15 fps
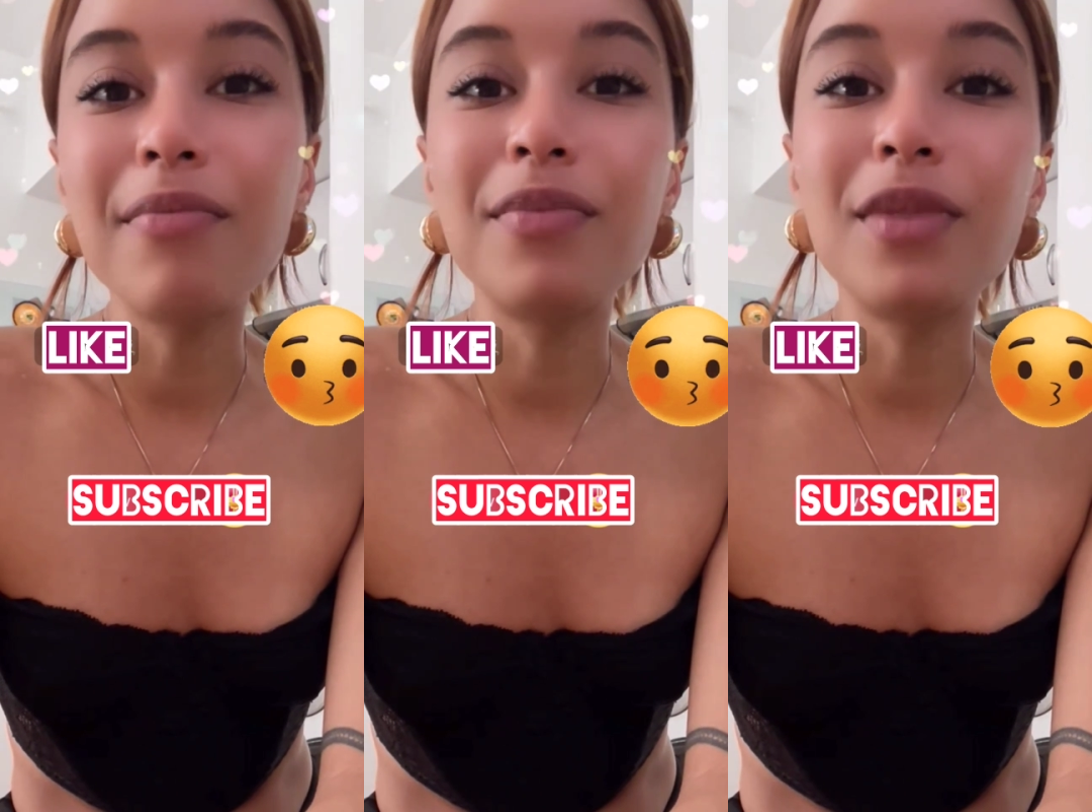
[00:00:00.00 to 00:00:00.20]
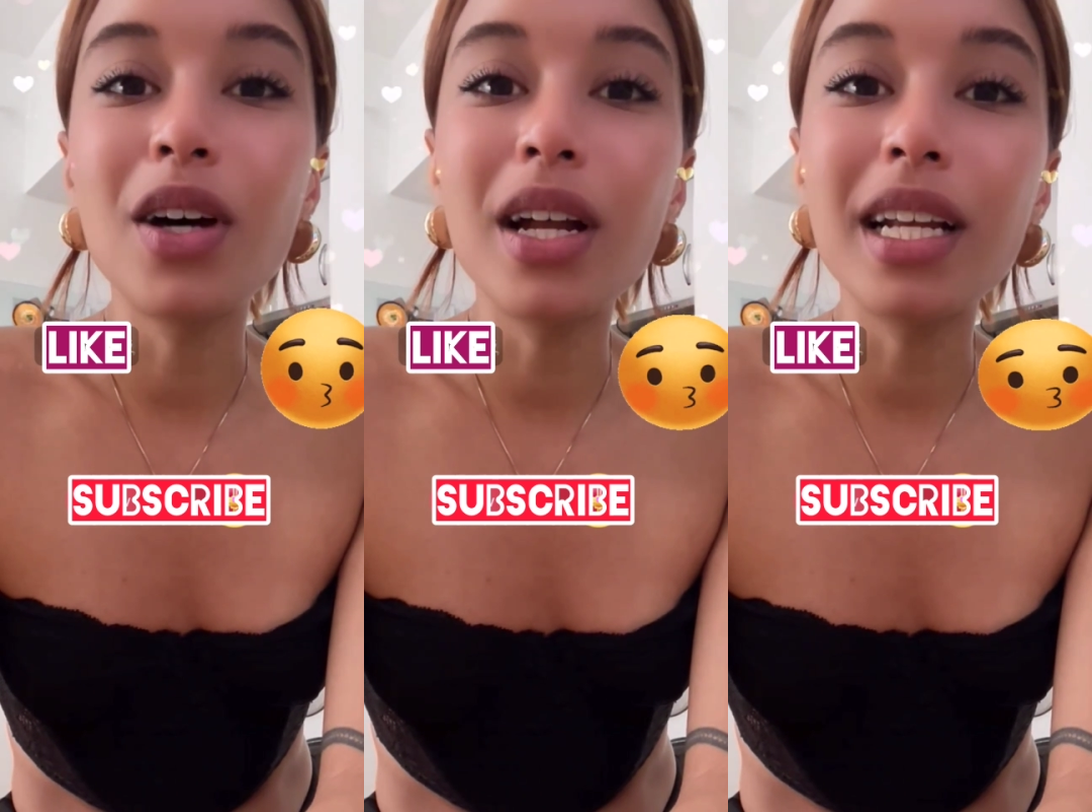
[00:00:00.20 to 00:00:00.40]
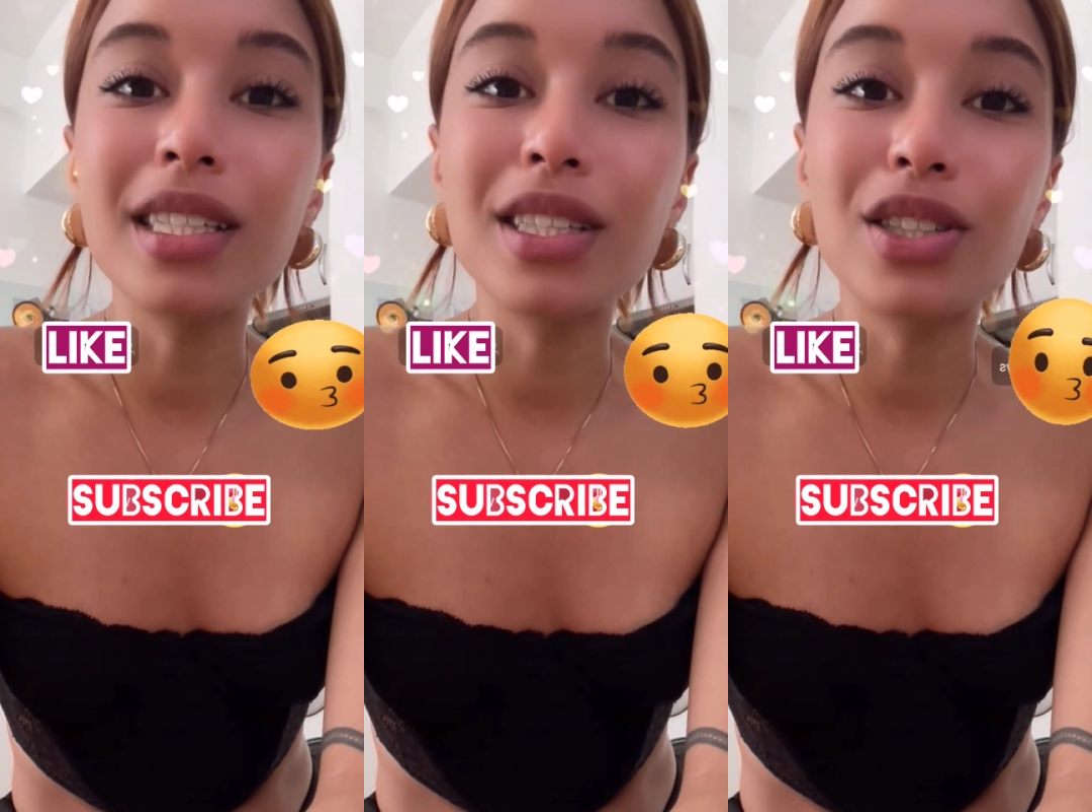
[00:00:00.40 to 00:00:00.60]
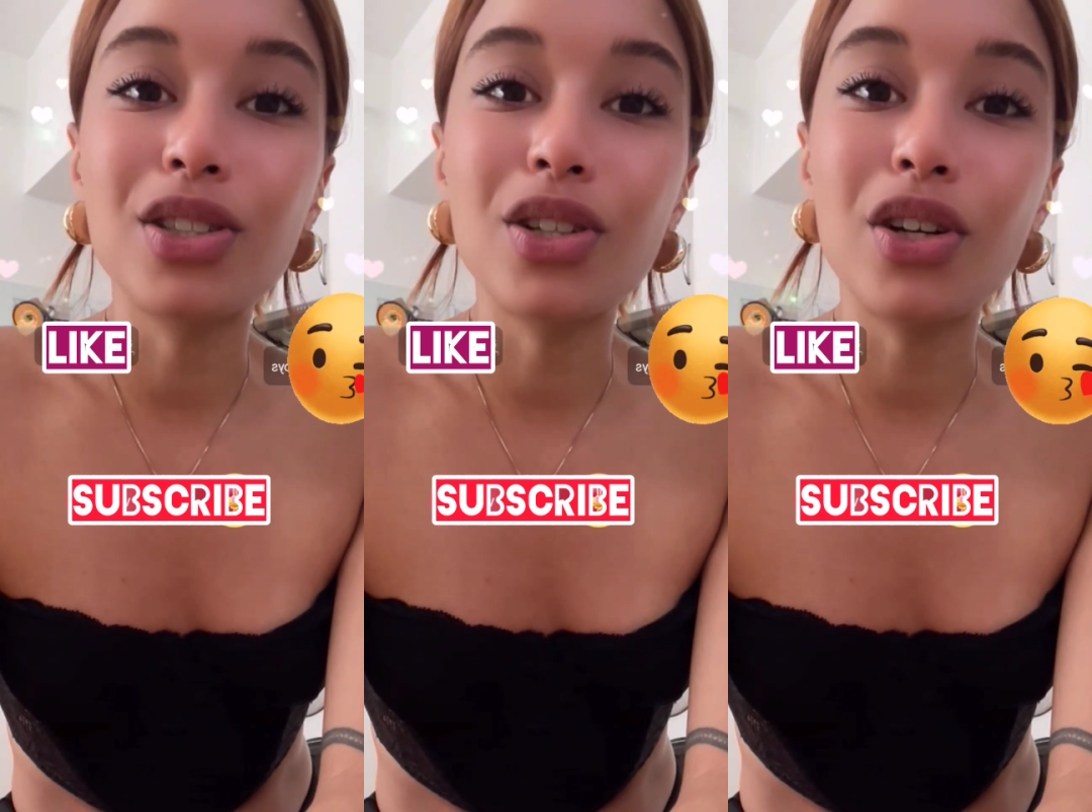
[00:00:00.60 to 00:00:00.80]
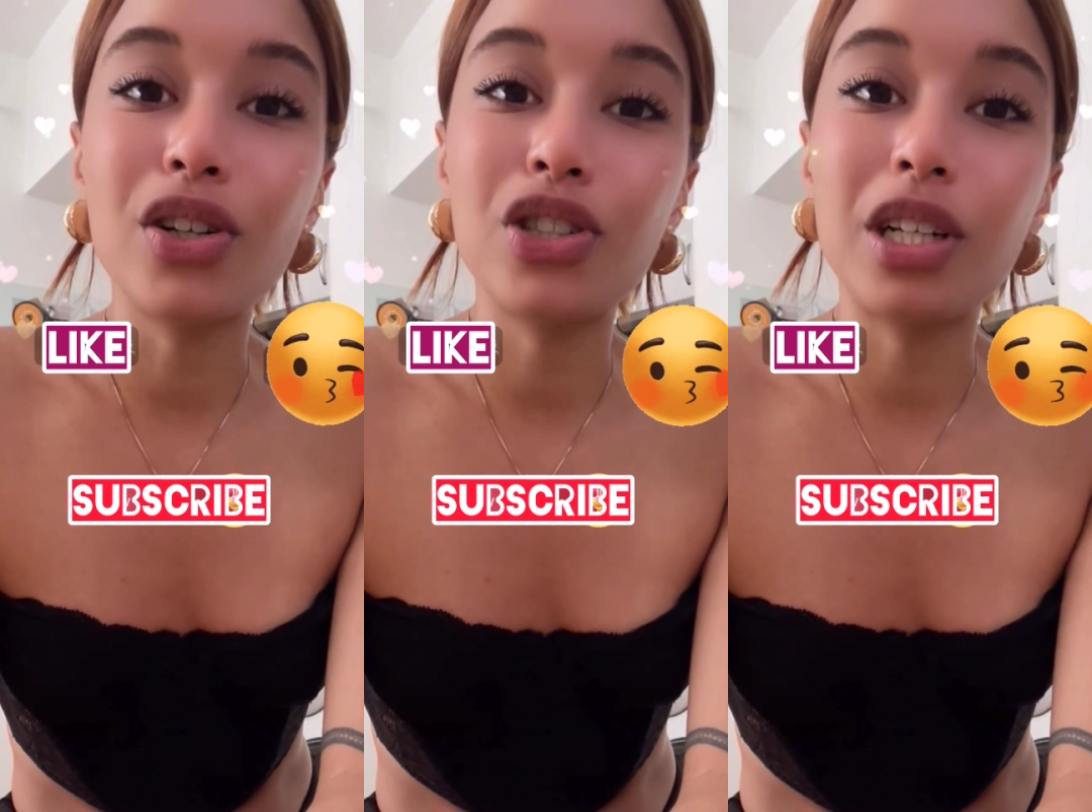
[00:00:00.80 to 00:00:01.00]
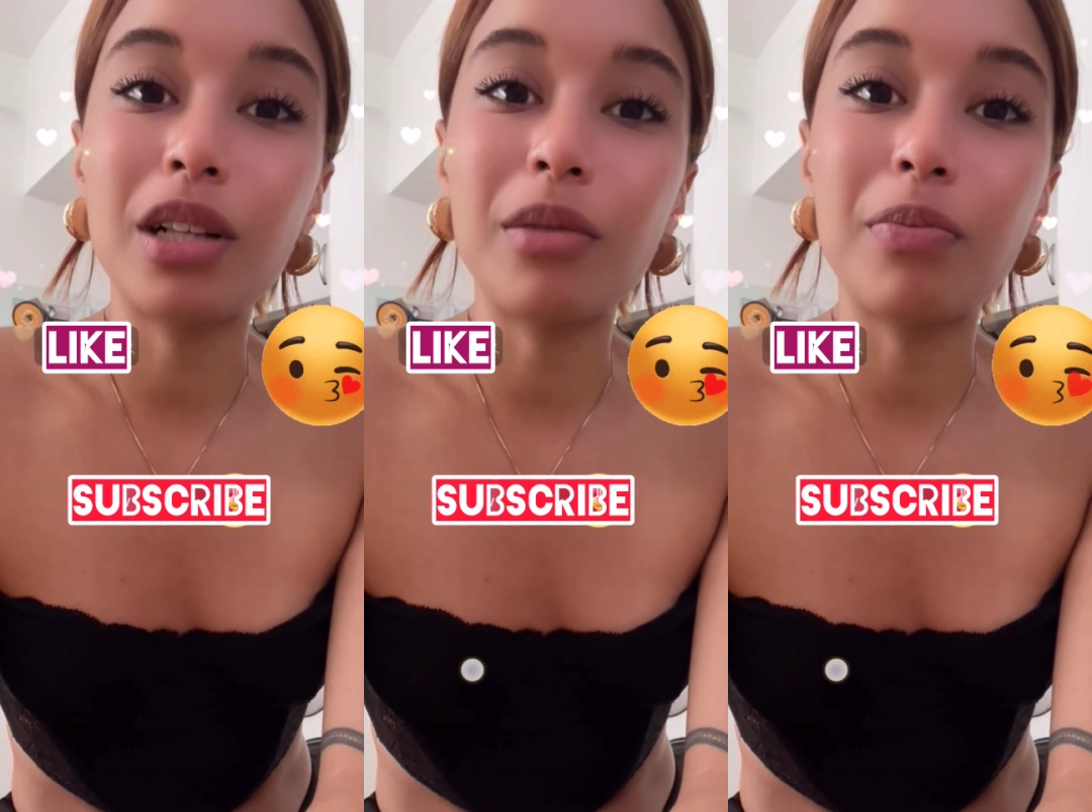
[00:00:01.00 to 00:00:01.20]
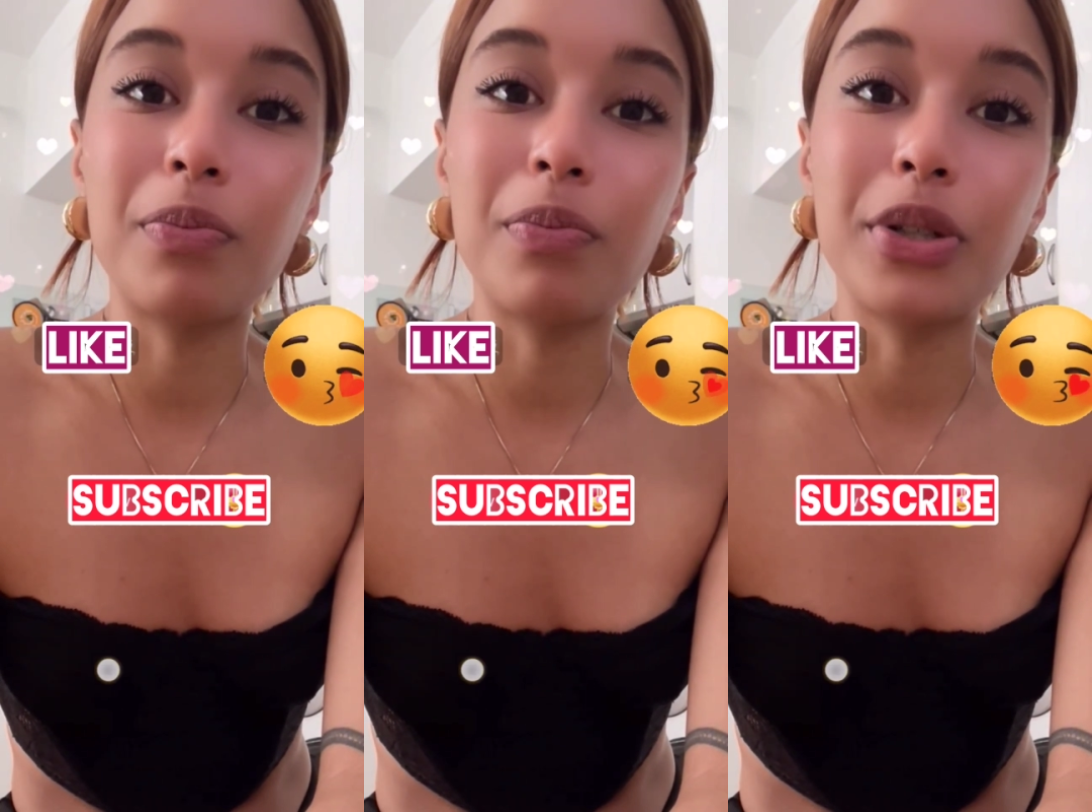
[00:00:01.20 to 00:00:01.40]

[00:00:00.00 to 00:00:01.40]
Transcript: I'm not a social